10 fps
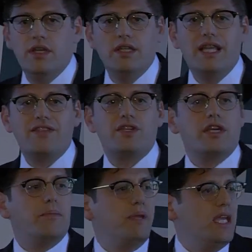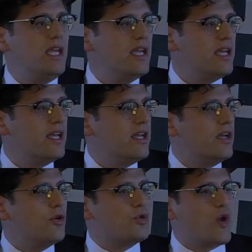that's going to be
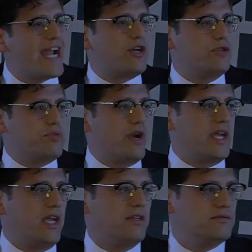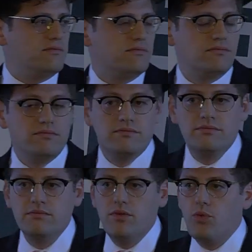record-breaking,
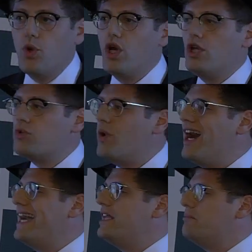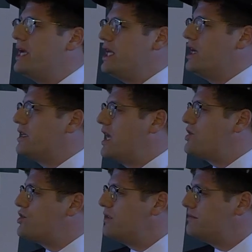worldwide media
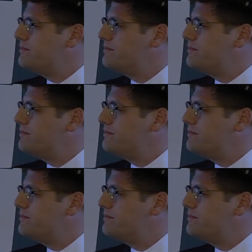attention.